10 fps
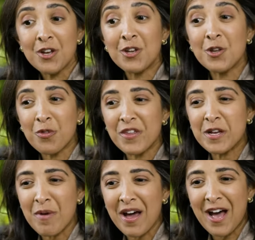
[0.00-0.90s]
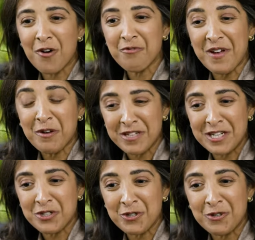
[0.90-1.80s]
You know, you think about how
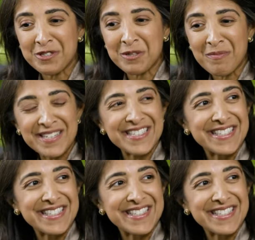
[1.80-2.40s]
foundational cement